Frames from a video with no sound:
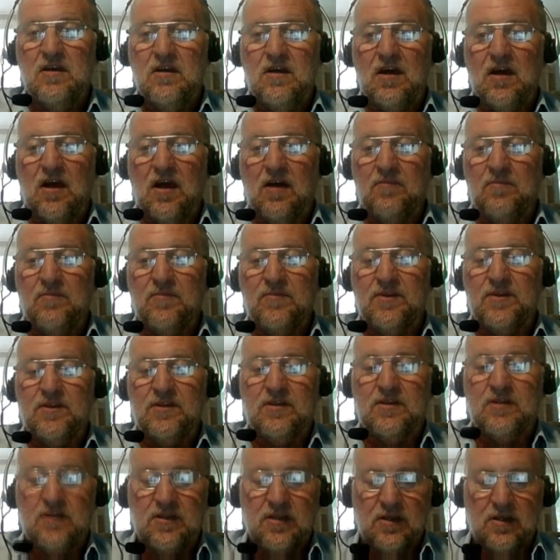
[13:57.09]

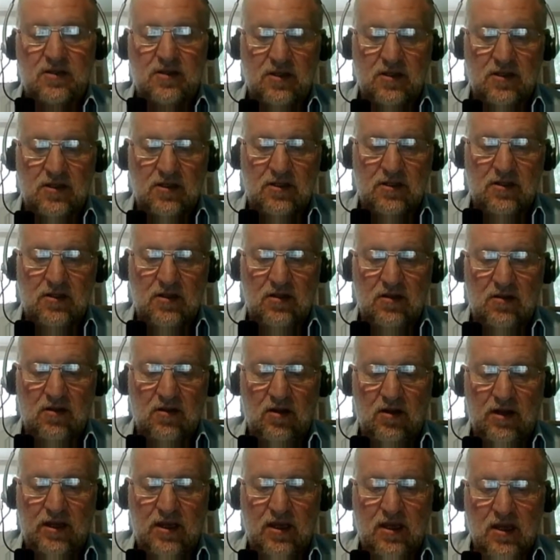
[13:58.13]

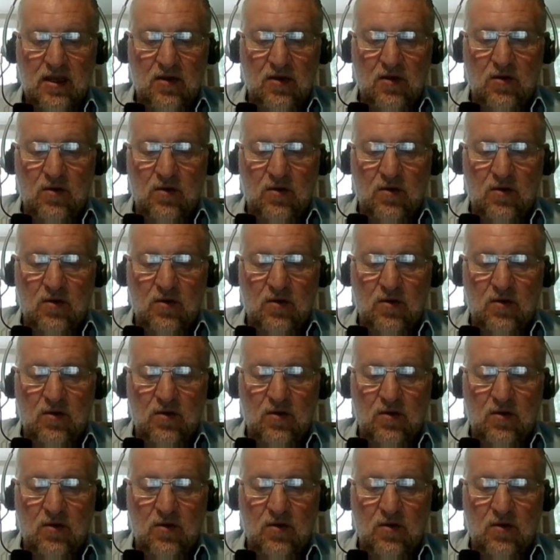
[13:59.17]
Like